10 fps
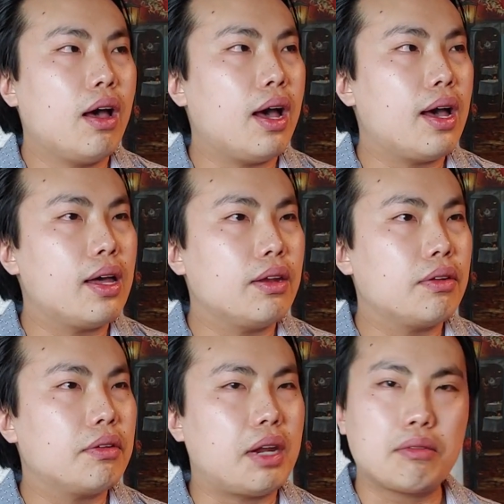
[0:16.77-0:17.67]

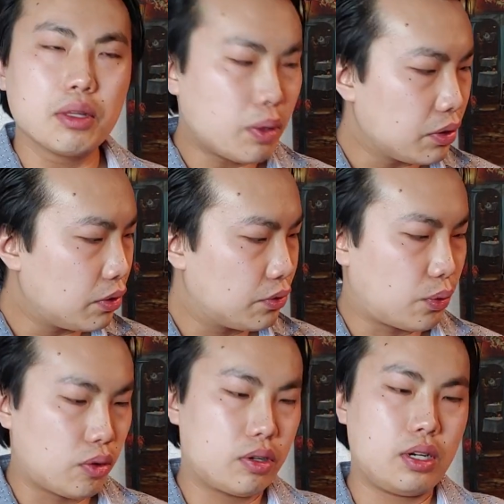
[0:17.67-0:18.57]
and not really well known
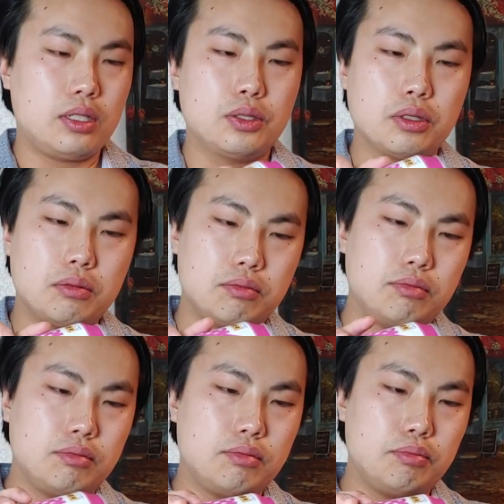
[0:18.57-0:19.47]
for doing
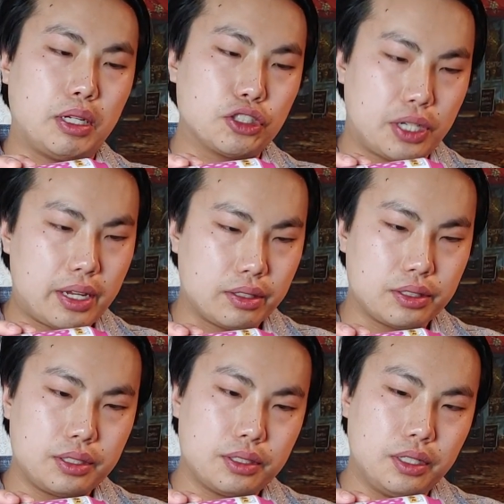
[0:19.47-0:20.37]
Belgian ales.